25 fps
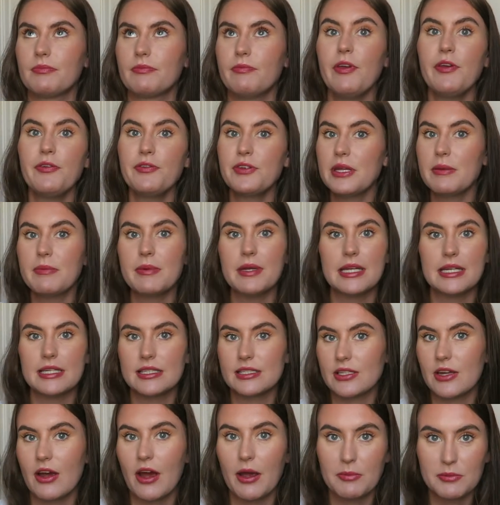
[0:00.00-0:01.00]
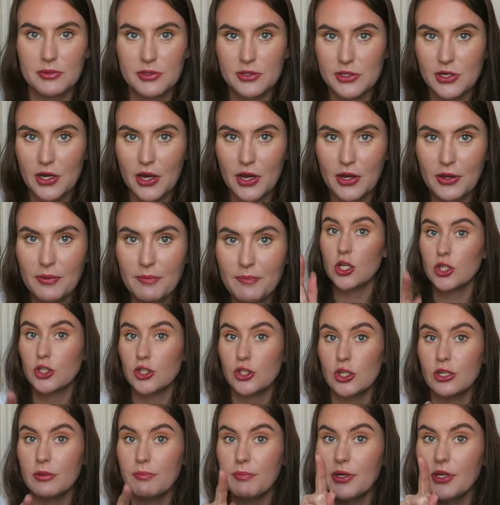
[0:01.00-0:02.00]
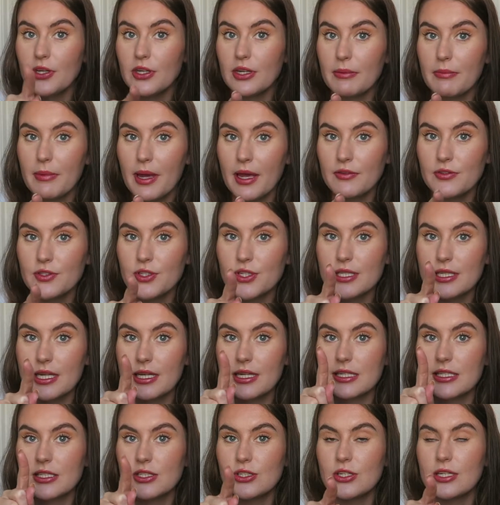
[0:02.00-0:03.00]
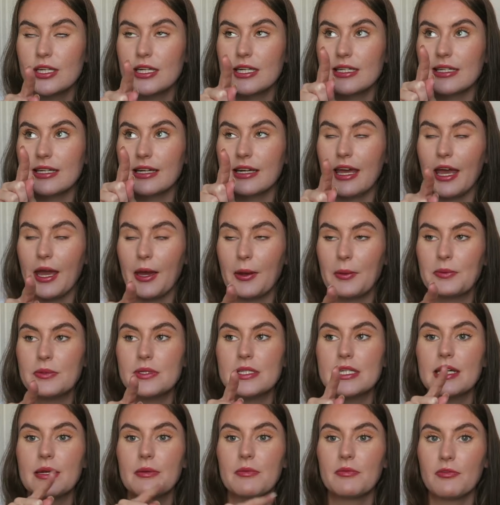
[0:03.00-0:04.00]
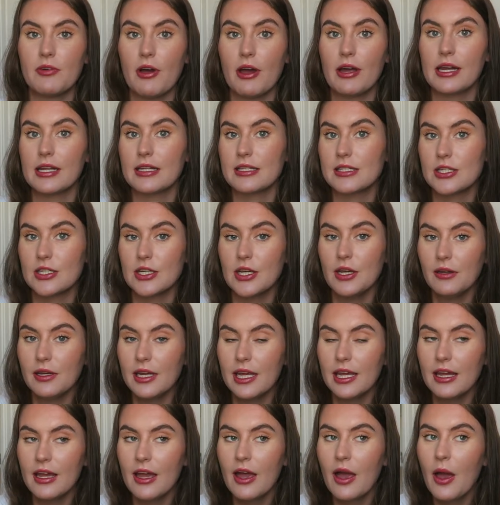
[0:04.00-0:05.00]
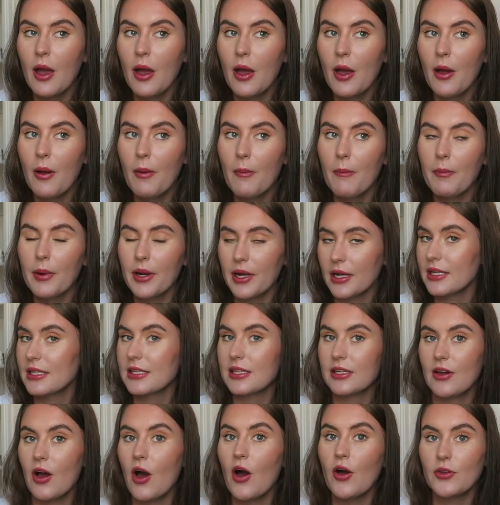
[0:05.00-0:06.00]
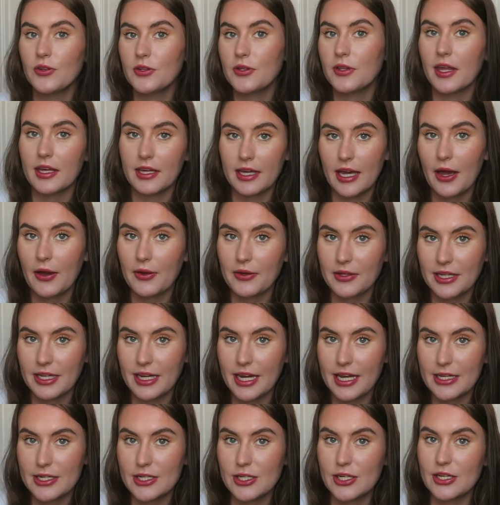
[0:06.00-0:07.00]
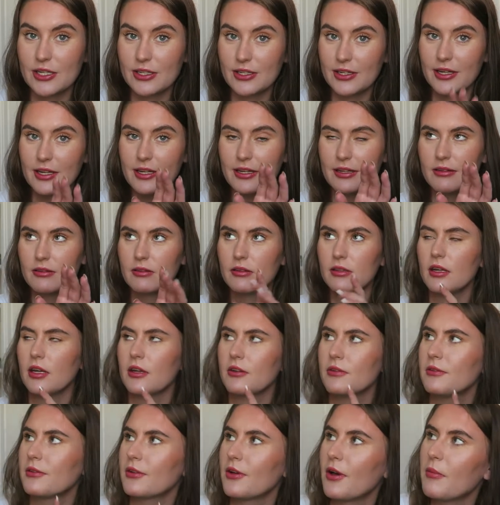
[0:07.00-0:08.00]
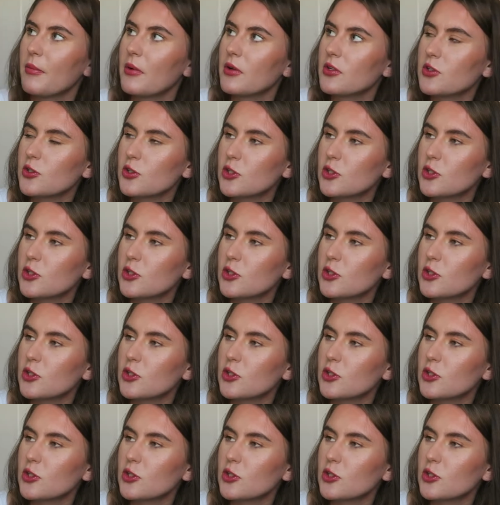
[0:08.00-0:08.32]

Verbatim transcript: fifty minutes times two. I should be good at maths because I studied accounting and finance at uni, but I can't do that calculation. No, come on,